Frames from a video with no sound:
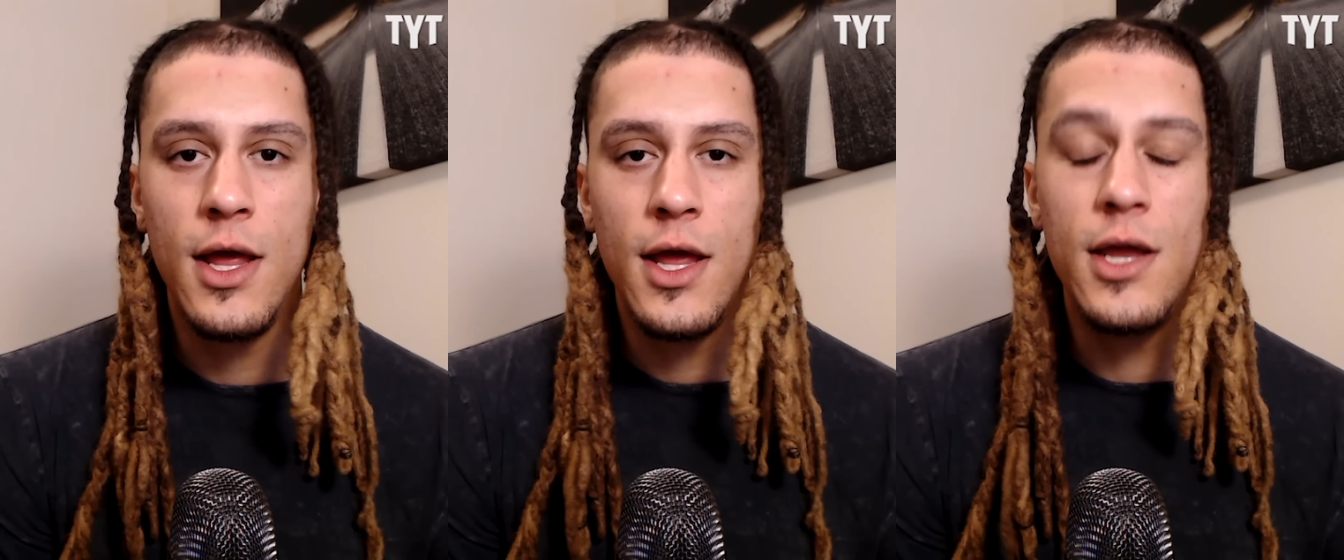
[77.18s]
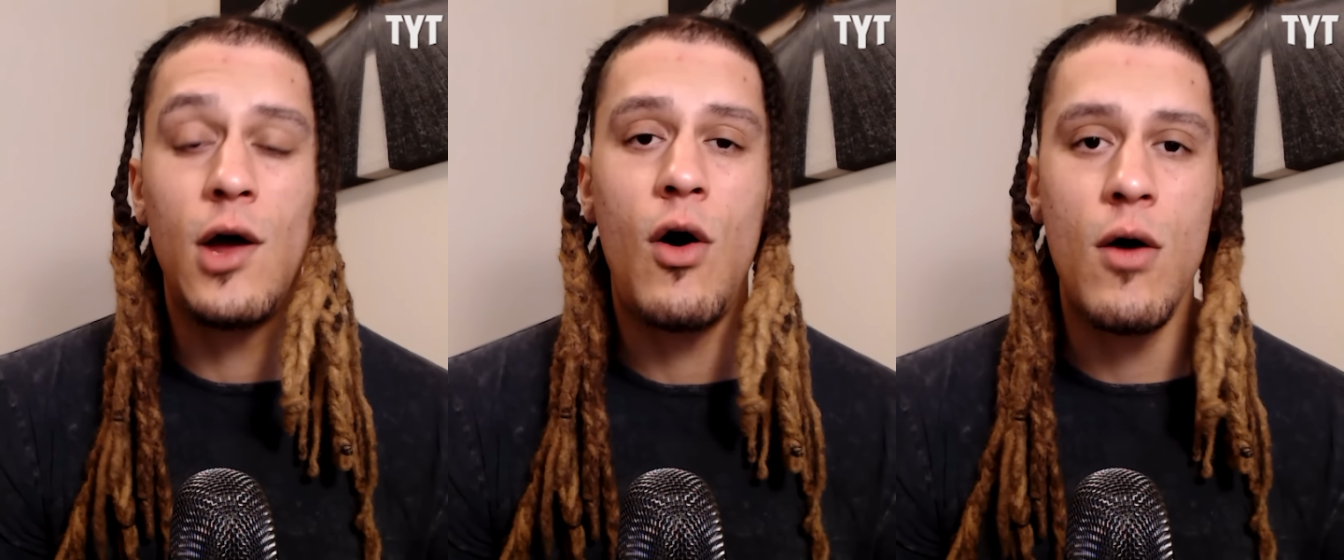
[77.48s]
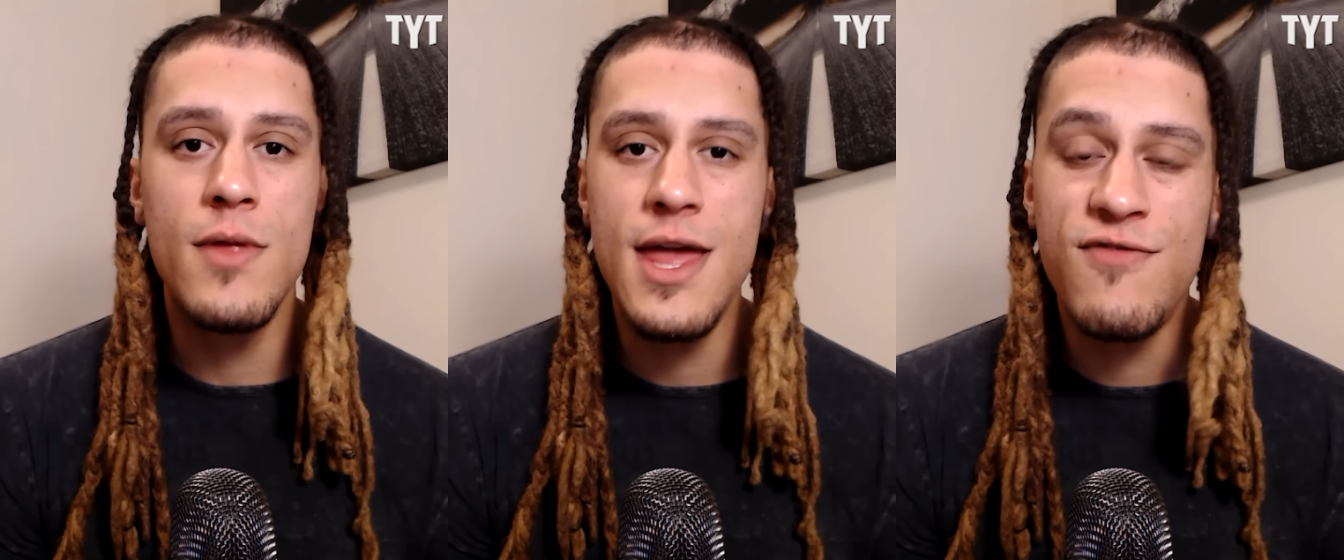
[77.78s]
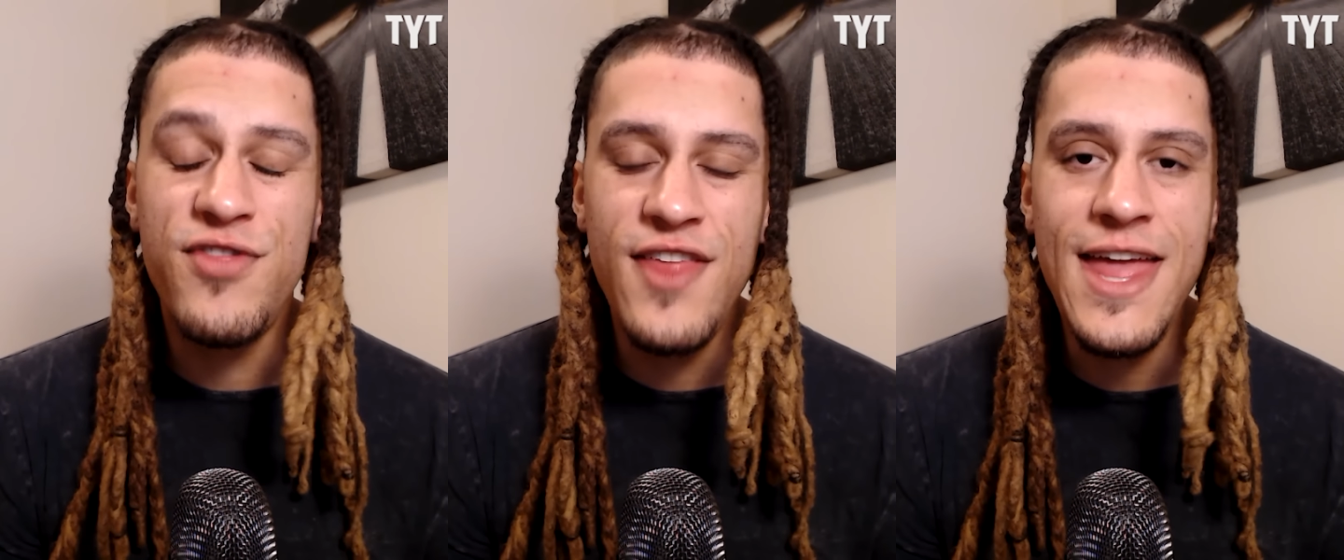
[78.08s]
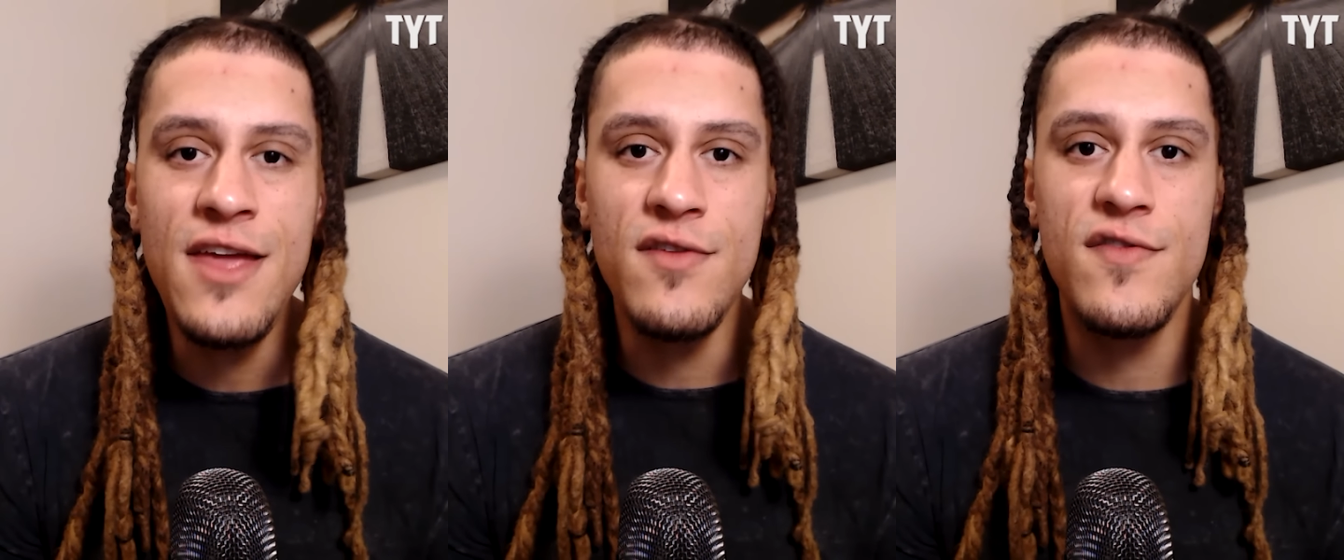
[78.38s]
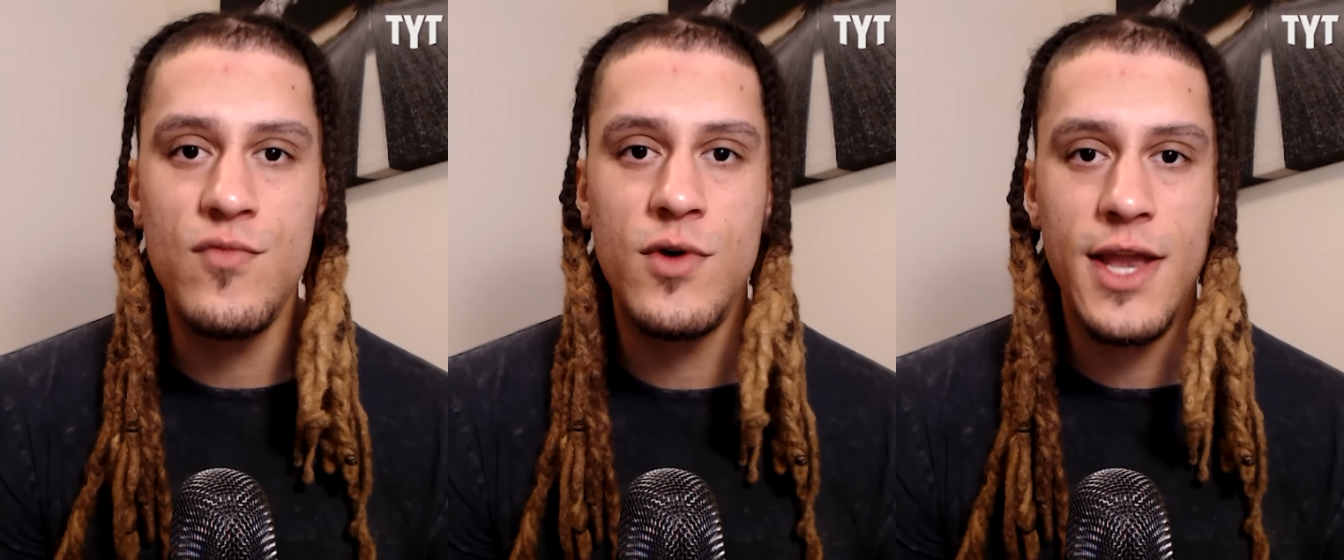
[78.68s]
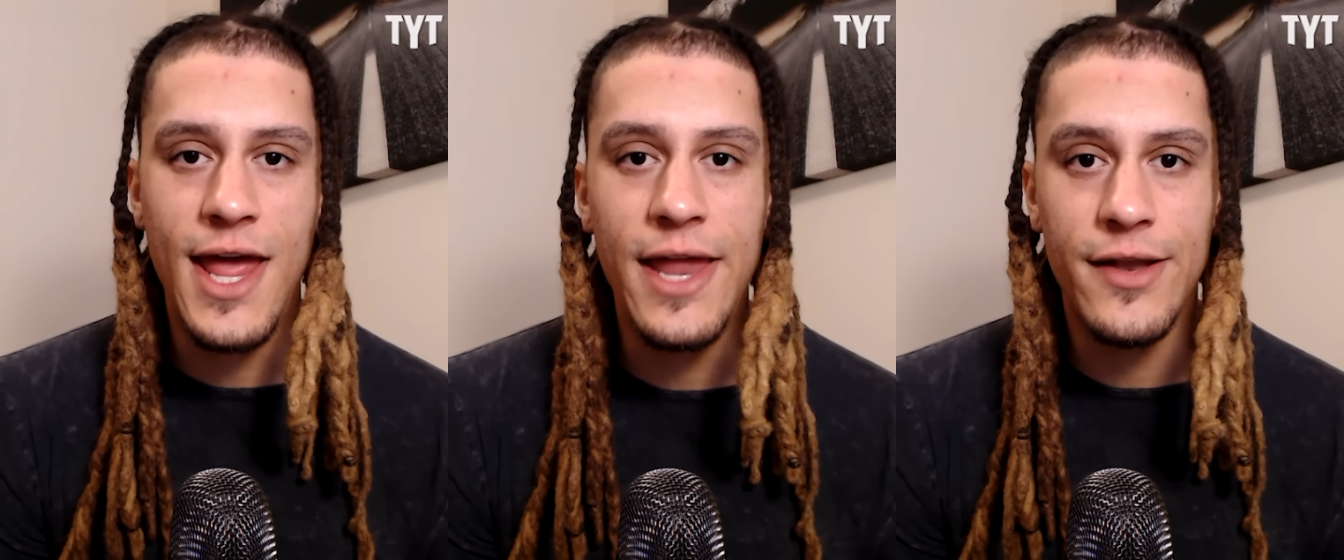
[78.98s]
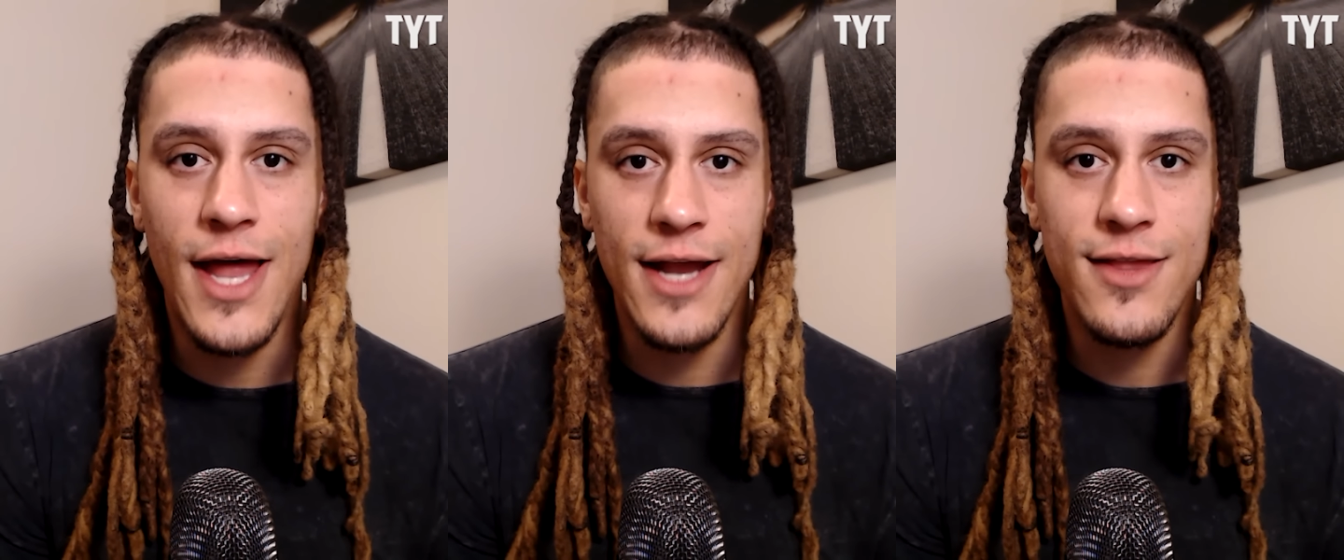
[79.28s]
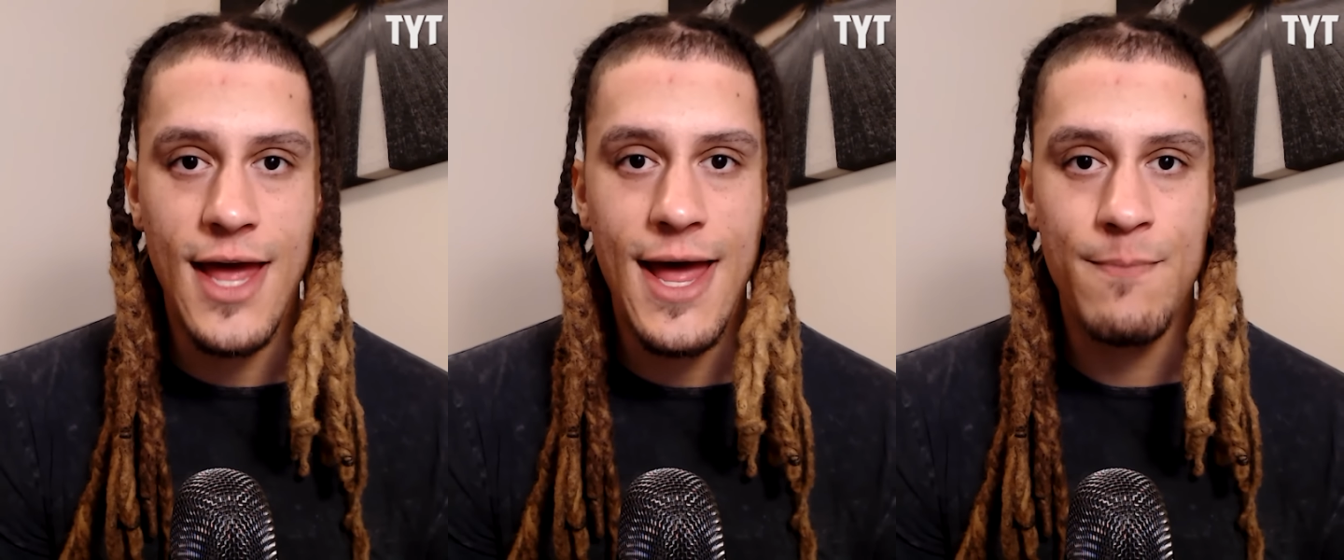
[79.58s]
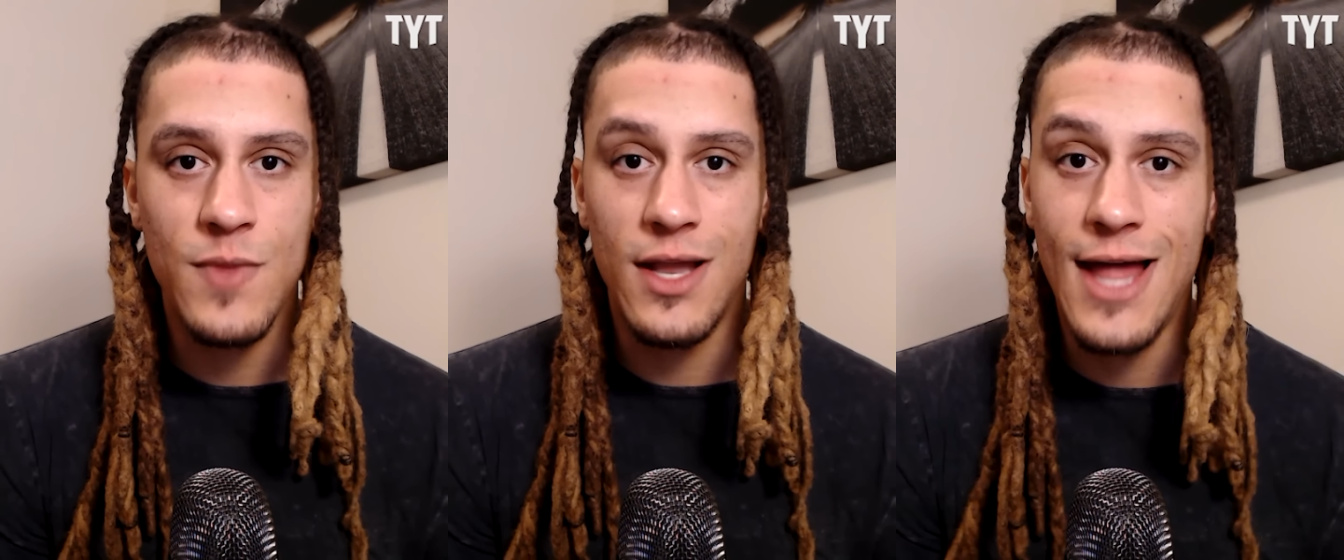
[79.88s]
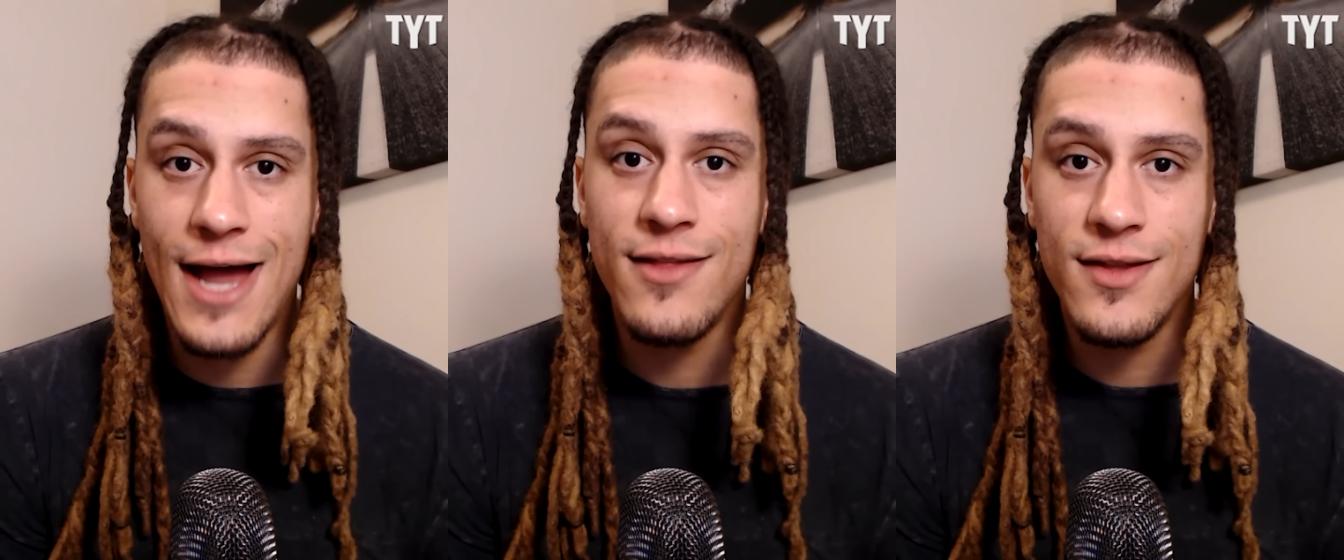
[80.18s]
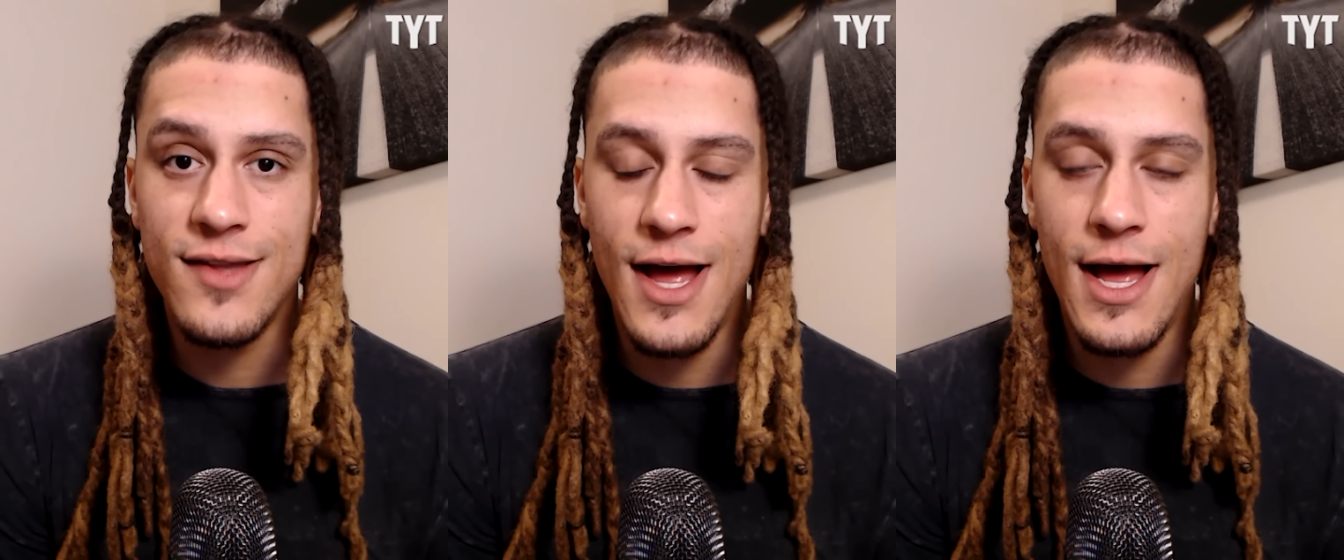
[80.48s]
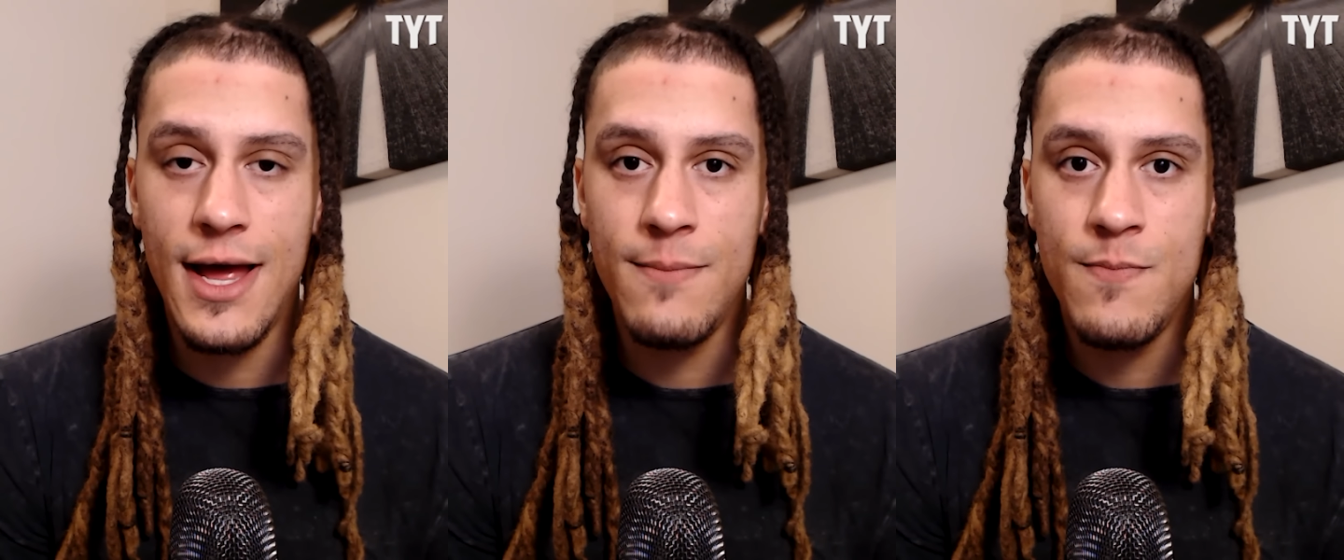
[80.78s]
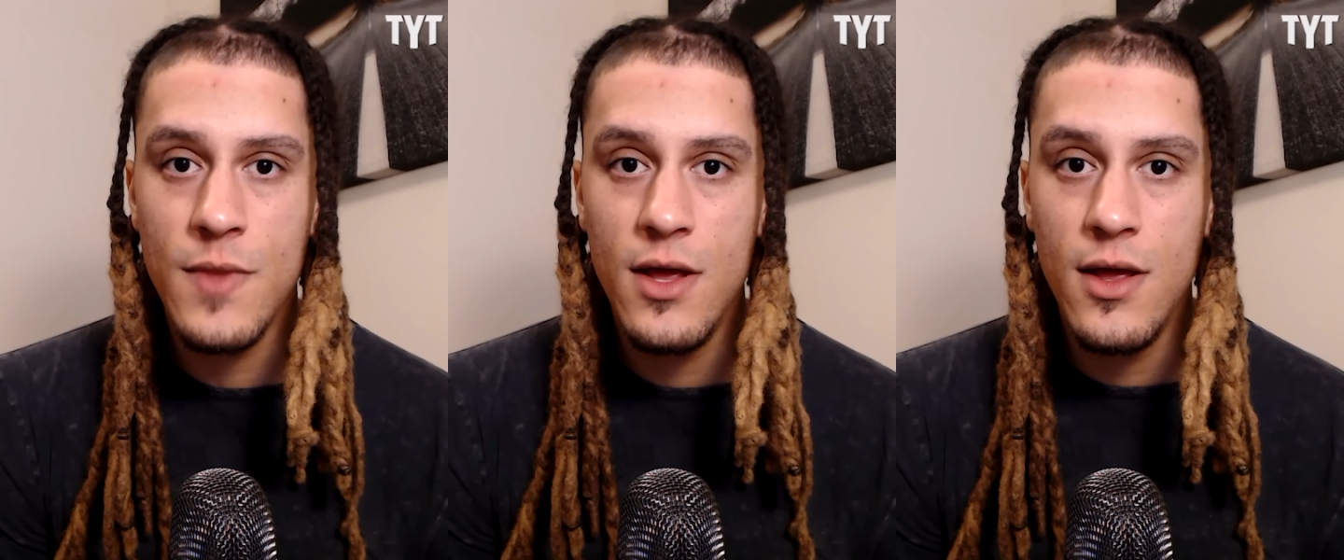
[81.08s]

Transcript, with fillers: You know, if things would end like that a lot of the time,